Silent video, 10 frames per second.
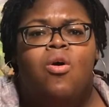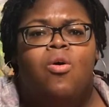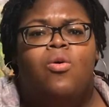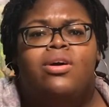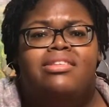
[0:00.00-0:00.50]

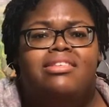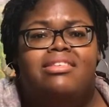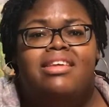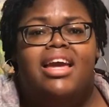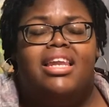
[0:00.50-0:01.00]
on to
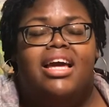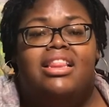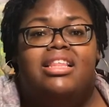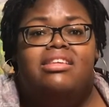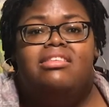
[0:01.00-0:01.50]
say
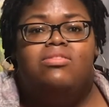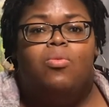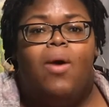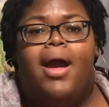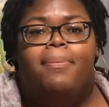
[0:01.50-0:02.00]
like this is
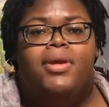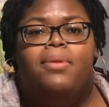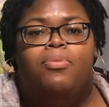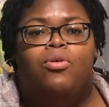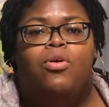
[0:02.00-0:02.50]
why
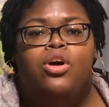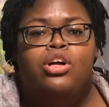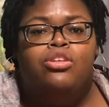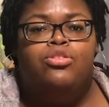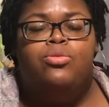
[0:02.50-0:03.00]
people
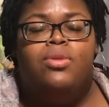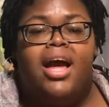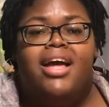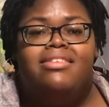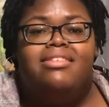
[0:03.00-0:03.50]
do
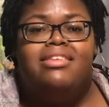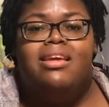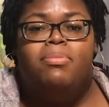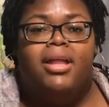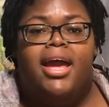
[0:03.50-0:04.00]
not
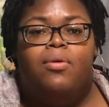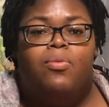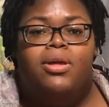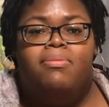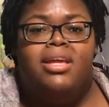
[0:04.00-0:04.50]
see black
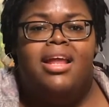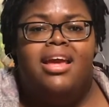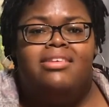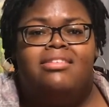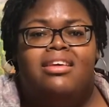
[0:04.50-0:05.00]
women
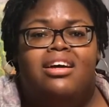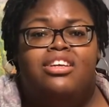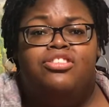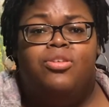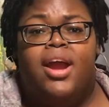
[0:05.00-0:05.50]
as
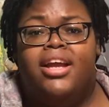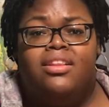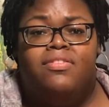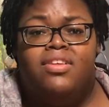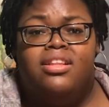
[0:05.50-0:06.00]

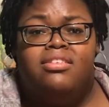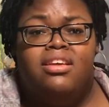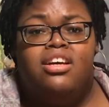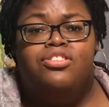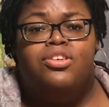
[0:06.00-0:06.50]
attractive in this
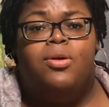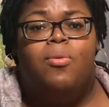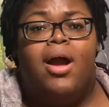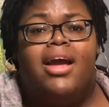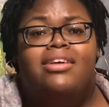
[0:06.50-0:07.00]
country
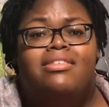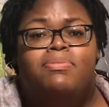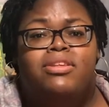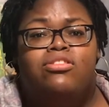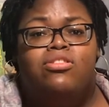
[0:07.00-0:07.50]
and why it's
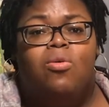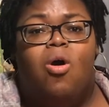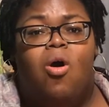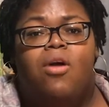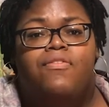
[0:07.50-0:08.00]
been so
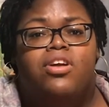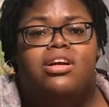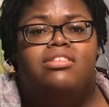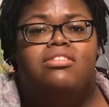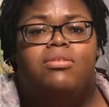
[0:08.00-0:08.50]
hard for
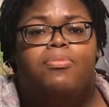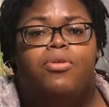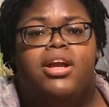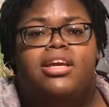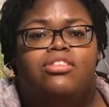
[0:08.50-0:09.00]
us to
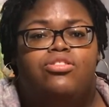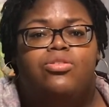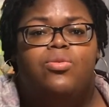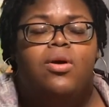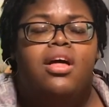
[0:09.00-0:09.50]
break
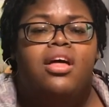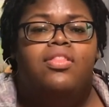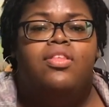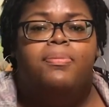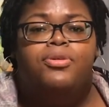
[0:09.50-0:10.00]
into
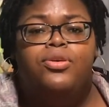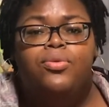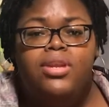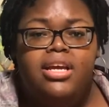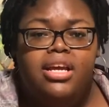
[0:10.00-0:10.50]
the
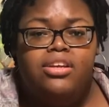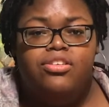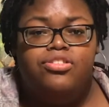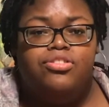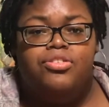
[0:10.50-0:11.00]
beauty
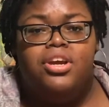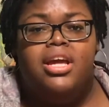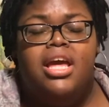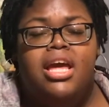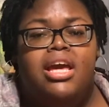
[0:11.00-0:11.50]

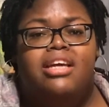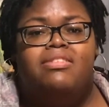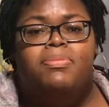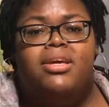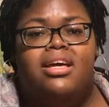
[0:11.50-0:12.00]
industry
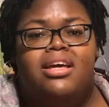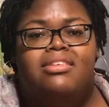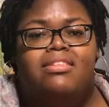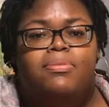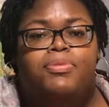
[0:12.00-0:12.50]
is
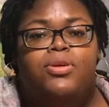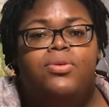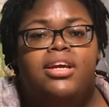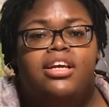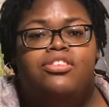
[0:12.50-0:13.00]
because the
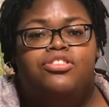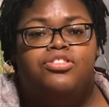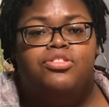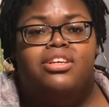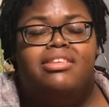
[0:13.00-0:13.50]
beauty
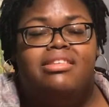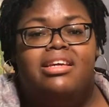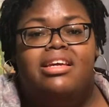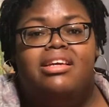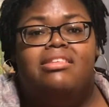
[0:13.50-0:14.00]
industry
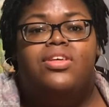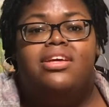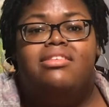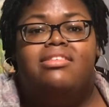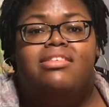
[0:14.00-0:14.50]
sees
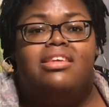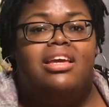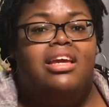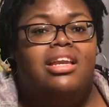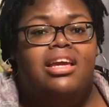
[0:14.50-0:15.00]
this
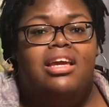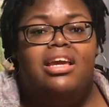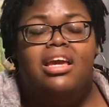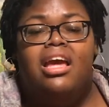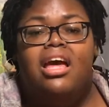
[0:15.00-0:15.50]

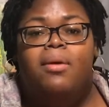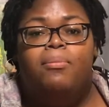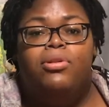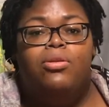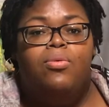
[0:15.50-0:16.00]
skinny
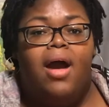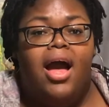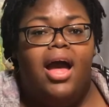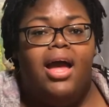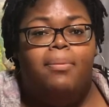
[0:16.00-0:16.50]
blue
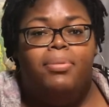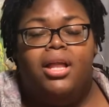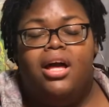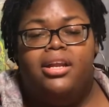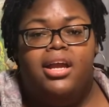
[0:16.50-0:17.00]
eye,
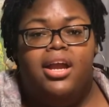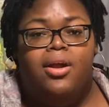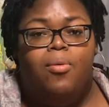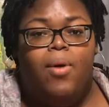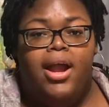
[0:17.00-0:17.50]
blonde
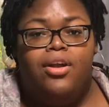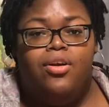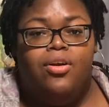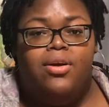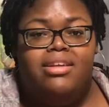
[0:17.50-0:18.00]
hair, white
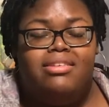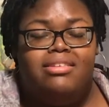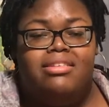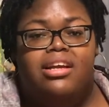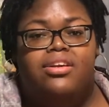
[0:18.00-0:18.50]
girl as
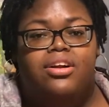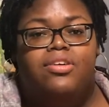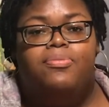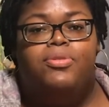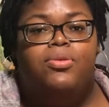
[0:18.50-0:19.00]
the standard
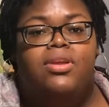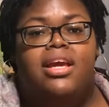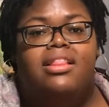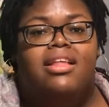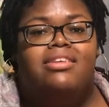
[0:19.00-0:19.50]
of
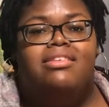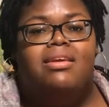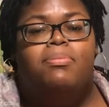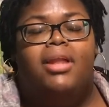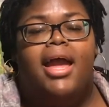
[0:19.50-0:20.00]
beauty, and they
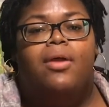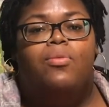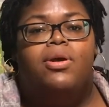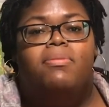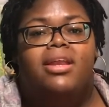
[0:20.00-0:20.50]
see black
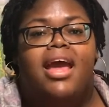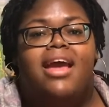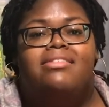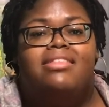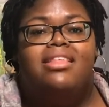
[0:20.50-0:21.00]
women
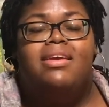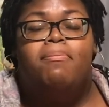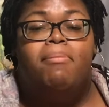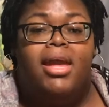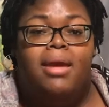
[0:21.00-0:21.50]
as the
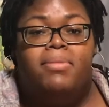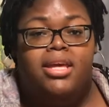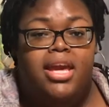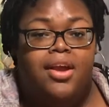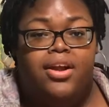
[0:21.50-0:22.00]

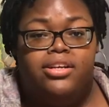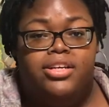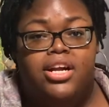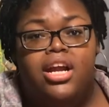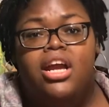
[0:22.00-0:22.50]
mammy
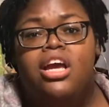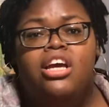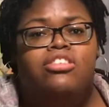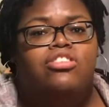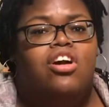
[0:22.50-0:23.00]
character.
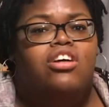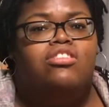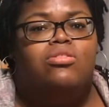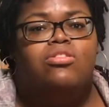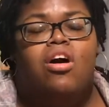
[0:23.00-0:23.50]
She
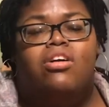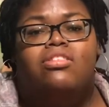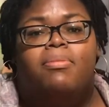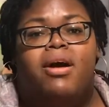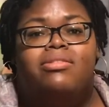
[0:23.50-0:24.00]
also
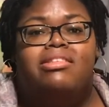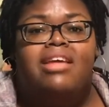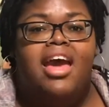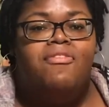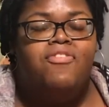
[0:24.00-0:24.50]
talks about
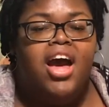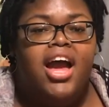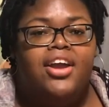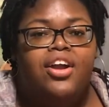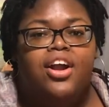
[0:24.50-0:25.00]

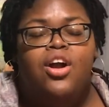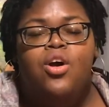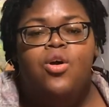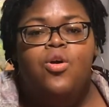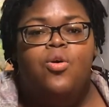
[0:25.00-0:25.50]
Sapphire,
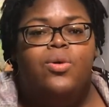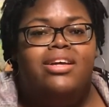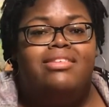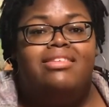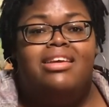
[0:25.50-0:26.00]
who
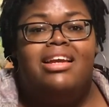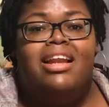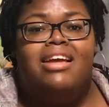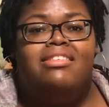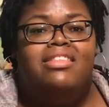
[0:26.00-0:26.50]
is
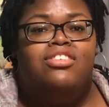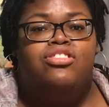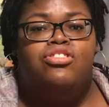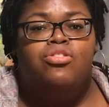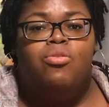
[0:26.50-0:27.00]
seen as this
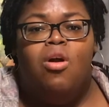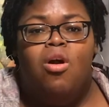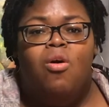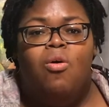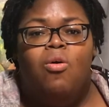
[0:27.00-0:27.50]

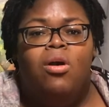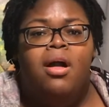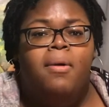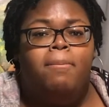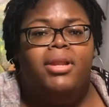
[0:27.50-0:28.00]
strong
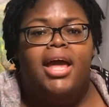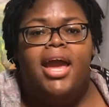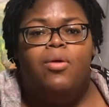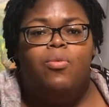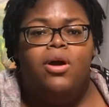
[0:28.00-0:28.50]

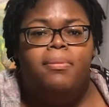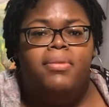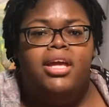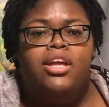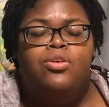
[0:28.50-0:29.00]
black
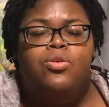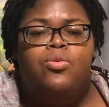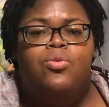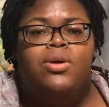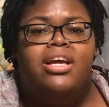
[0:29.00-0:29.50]
woman
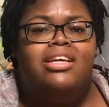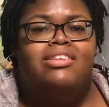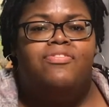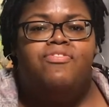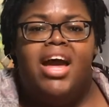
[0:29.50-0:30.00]
who
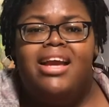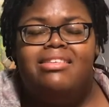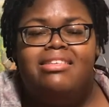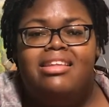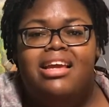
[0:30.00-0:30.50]
is
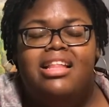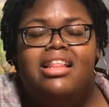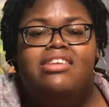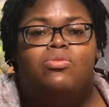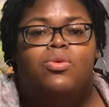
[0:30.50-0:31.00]
feisty,
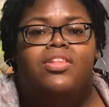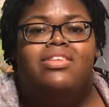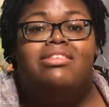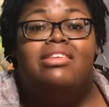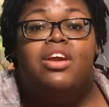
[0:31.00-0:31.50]
and that's where
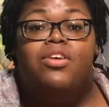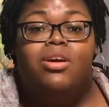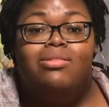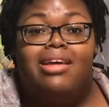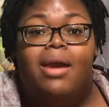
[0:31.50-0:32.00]
the
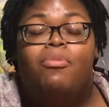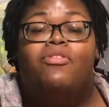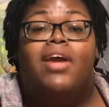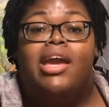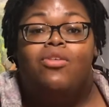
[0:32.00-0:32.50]
stereotype
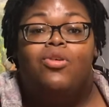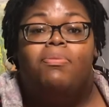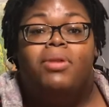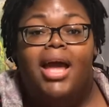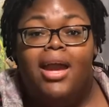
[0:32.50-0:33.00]
of angry
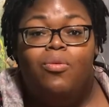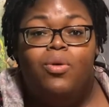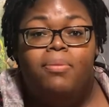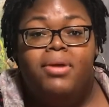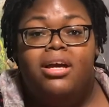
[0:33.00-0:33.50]
black
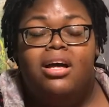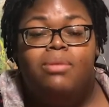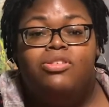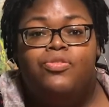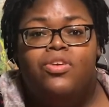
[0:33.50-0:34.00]
woman
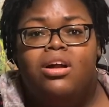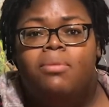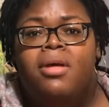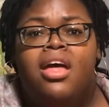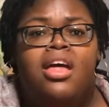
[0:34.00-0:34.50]
comes
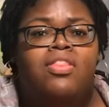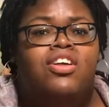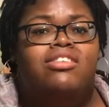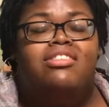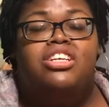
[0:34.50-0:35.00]
from.
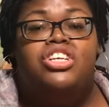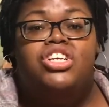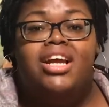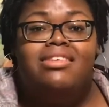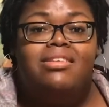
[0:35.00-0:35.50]
There's the
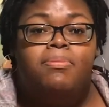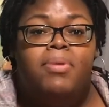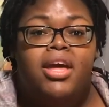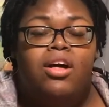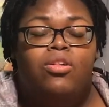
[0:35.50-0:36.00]

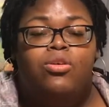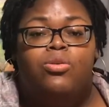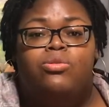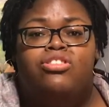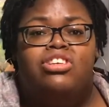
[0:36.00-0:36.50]
Jezebel,
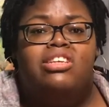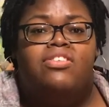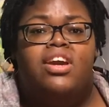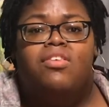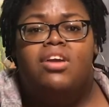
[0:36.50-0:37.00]
who she's
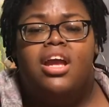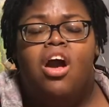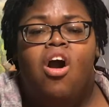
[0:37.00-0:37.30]
very